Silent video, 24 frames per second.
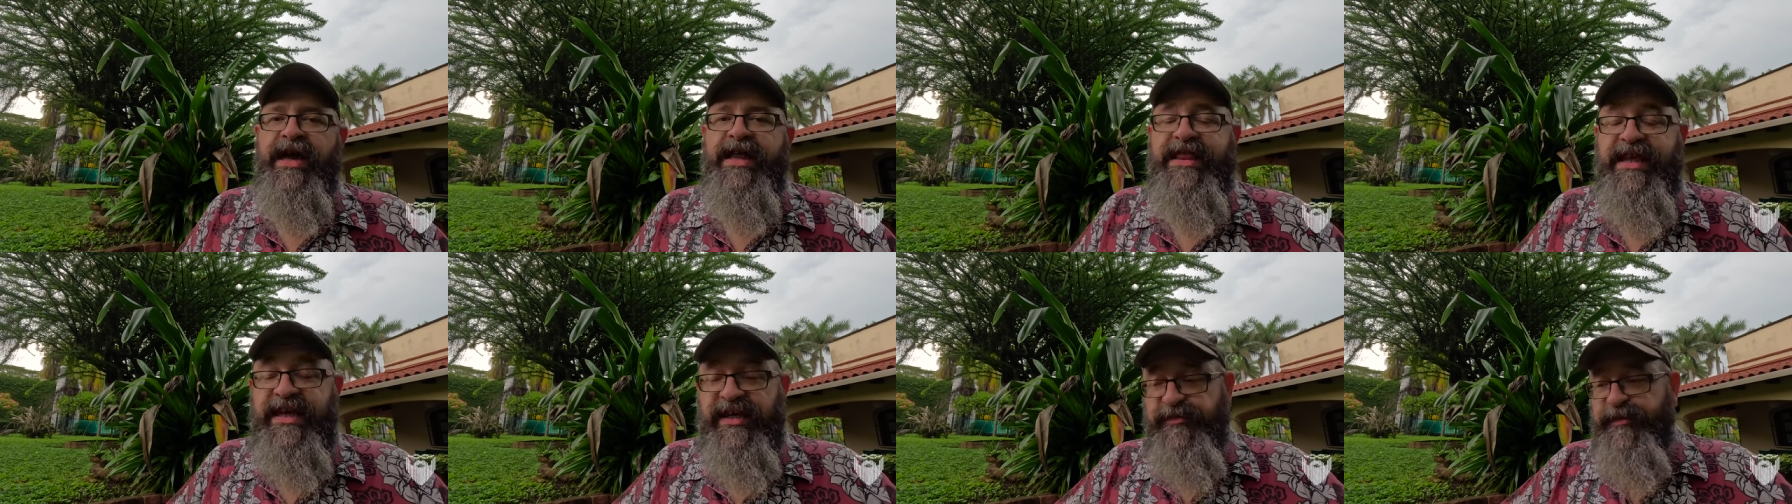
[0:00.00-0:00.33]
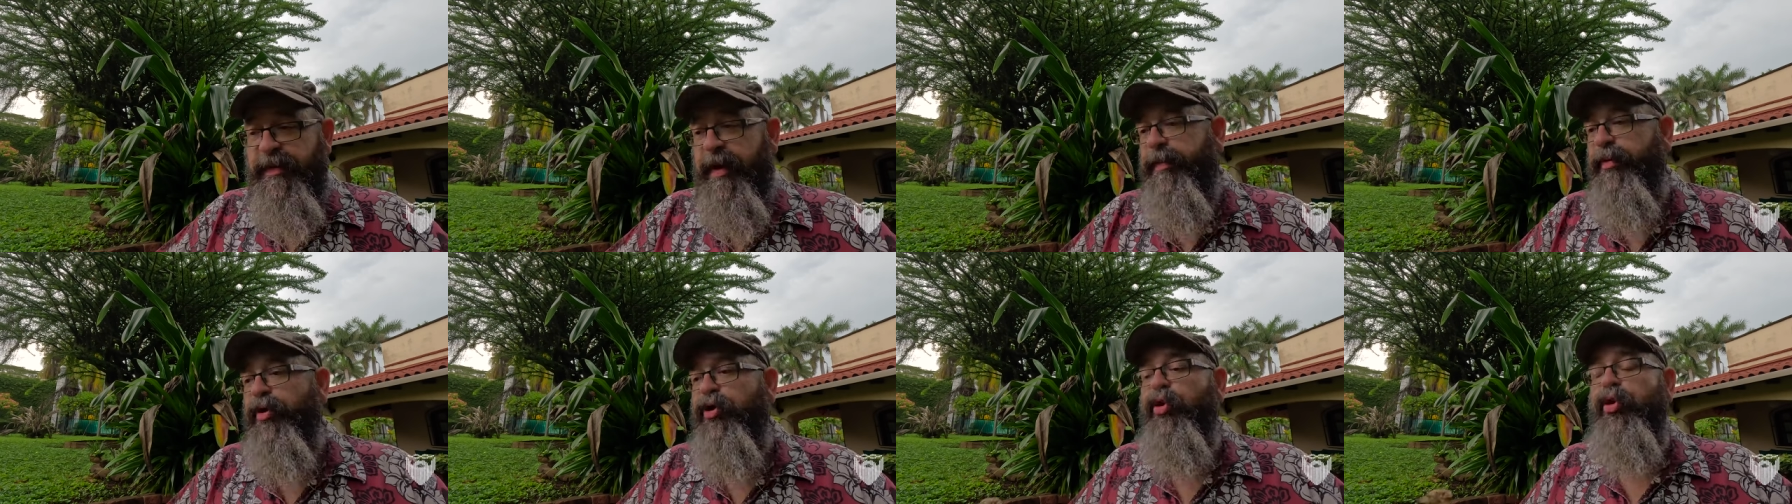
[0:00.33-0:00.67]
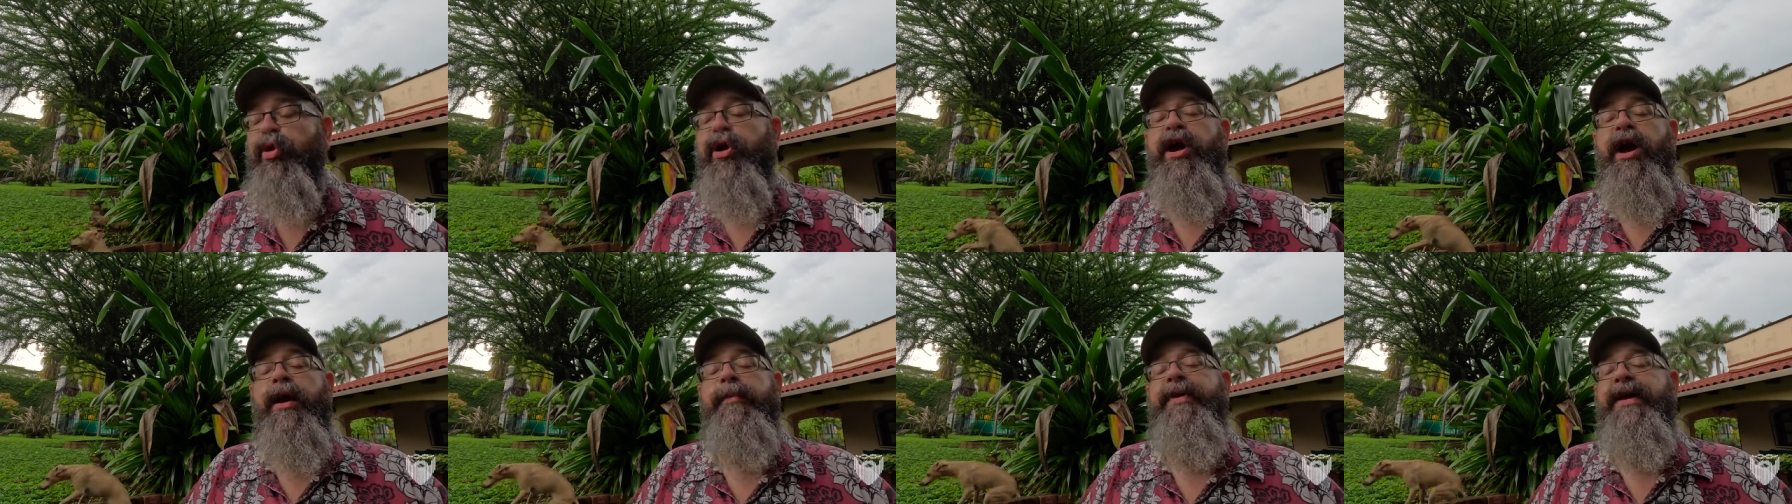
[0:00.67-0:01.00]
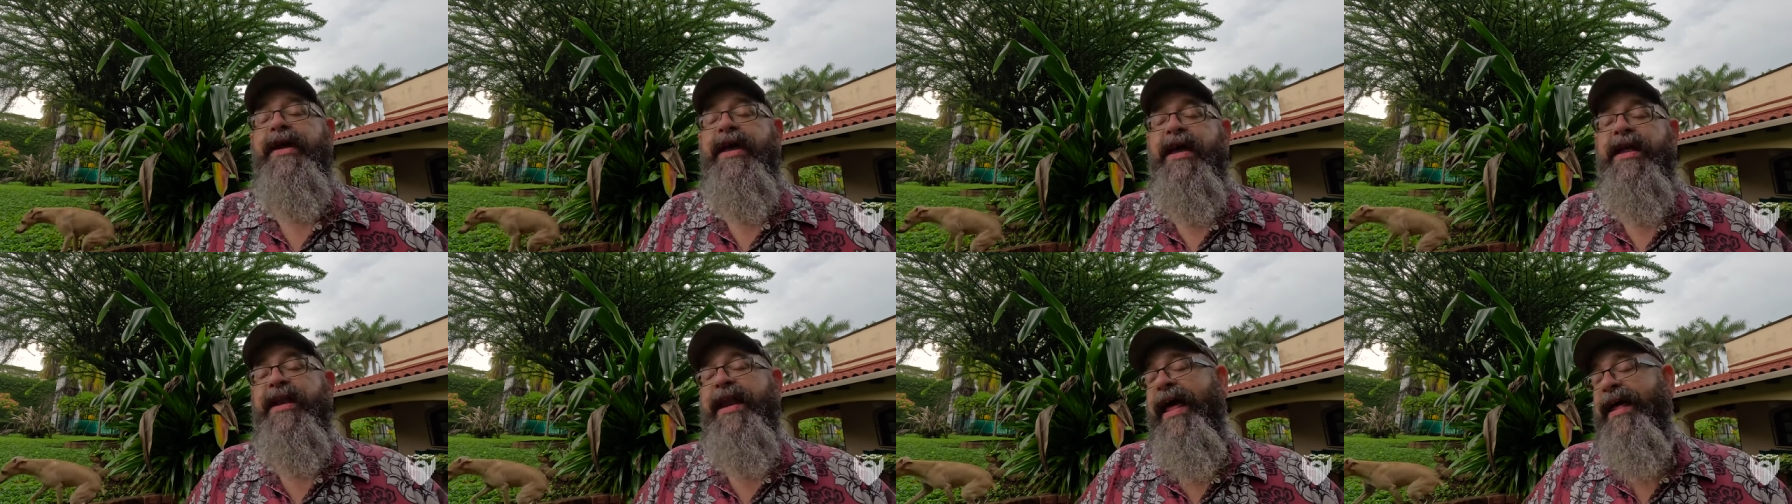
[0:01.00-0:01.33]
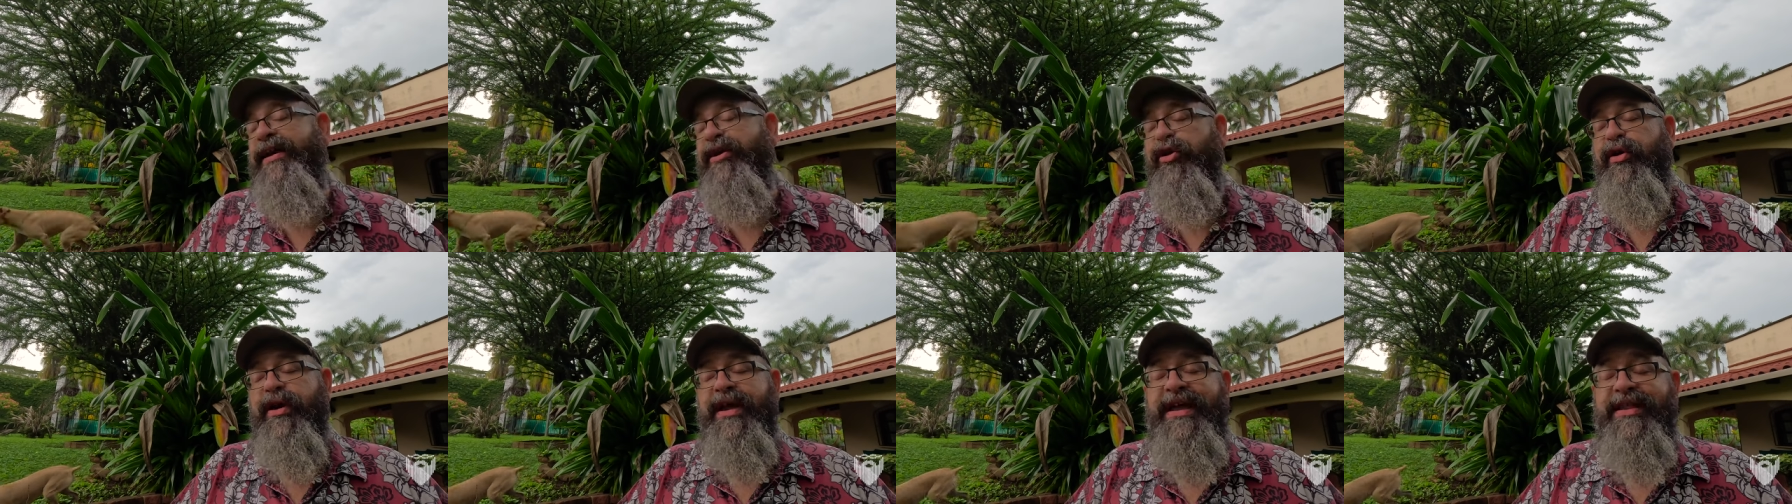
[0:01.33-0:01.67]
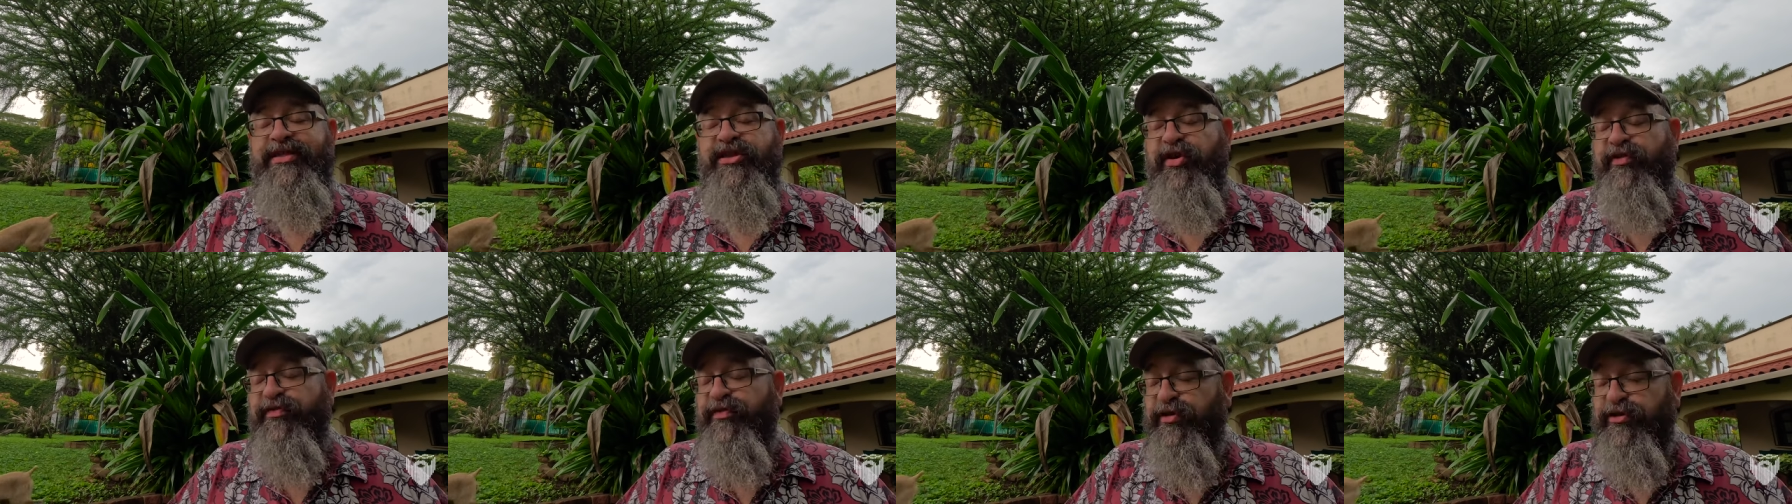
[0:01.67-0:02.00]
These people who are coming in and are in
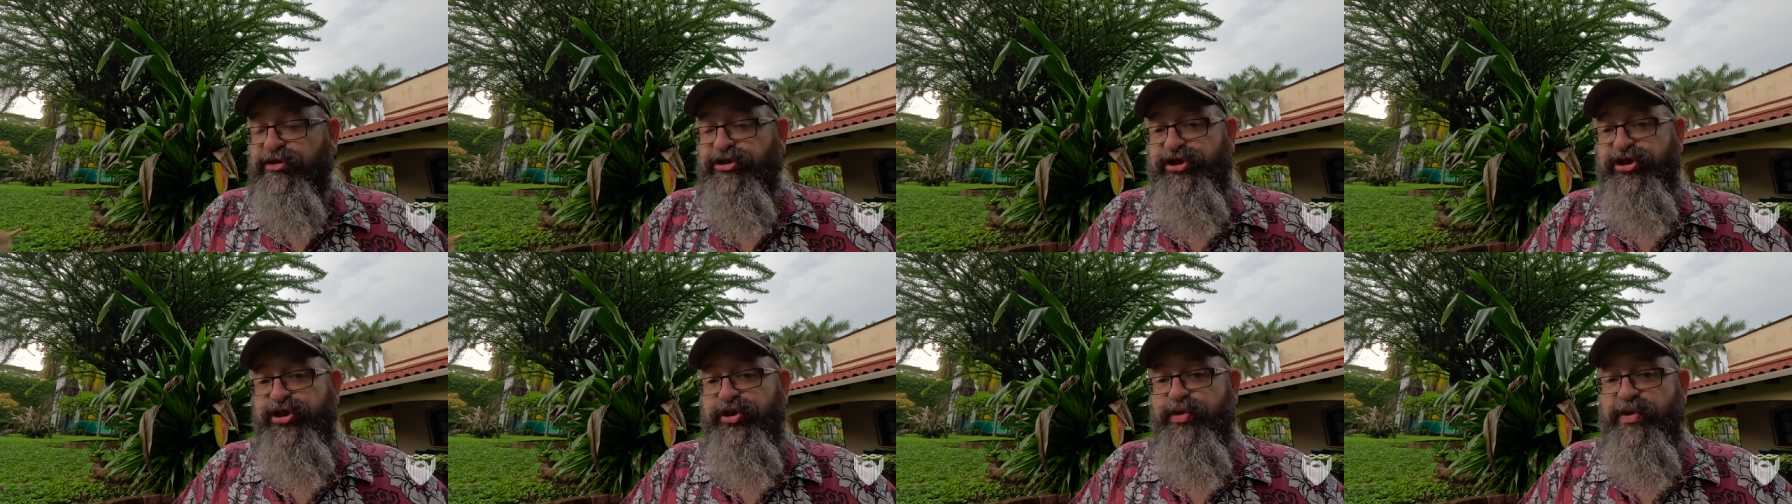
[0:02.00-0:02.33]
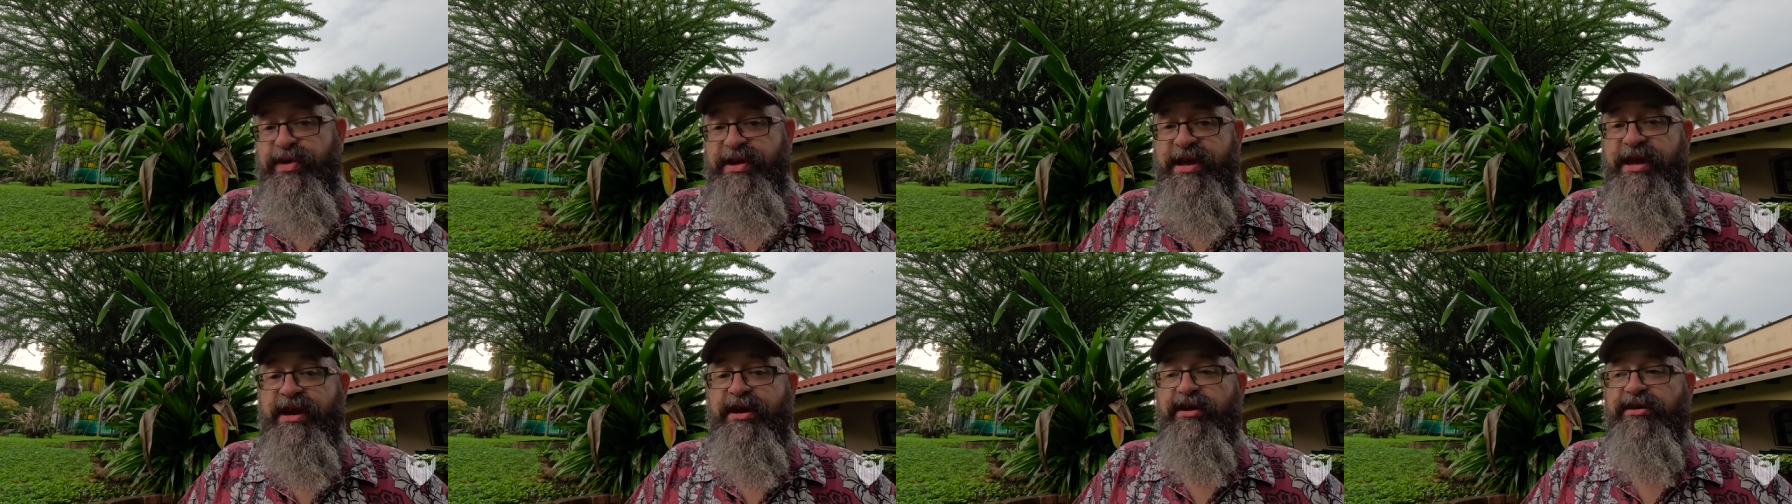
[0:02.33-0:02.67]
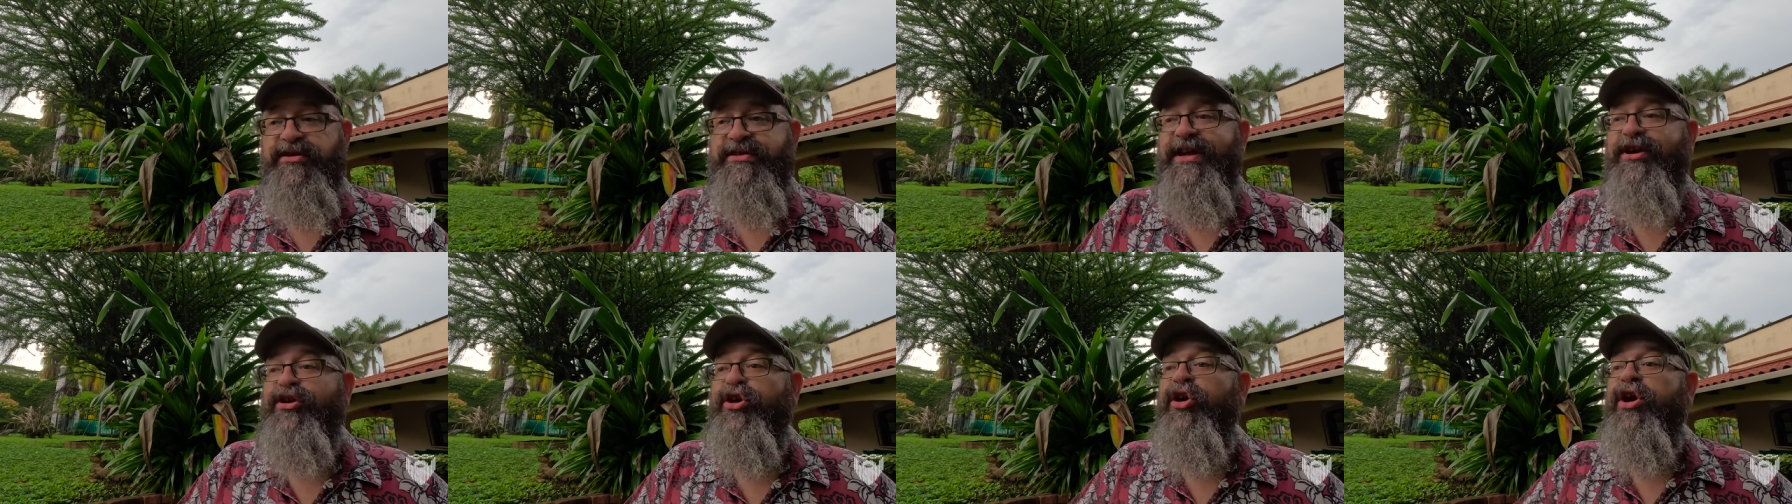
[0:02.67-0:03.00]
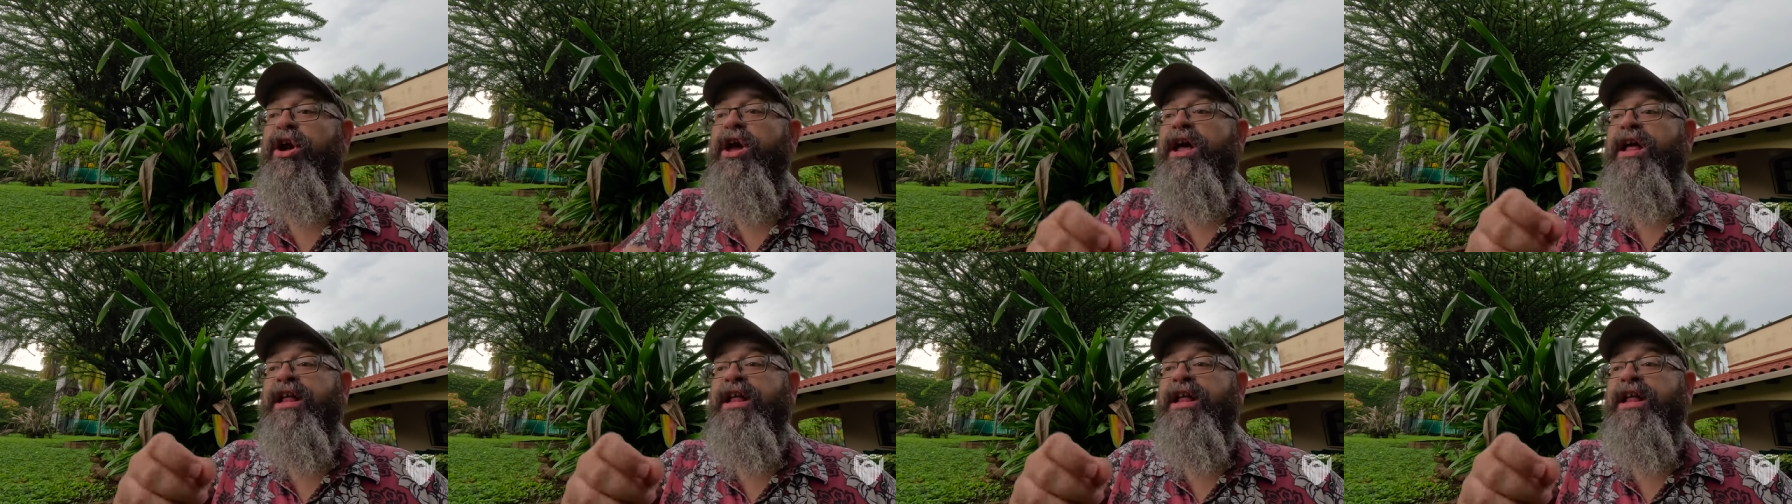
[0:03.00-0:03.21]
their first two years and are